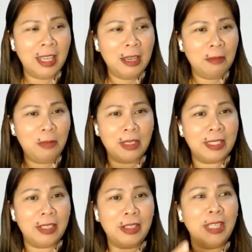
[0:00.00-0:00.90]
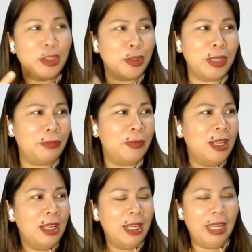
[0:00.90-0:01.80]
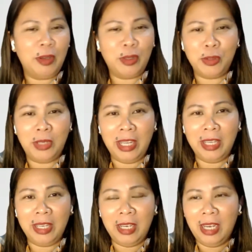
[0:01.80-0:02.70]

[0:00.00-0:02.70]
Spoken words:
because they're not sure if like should I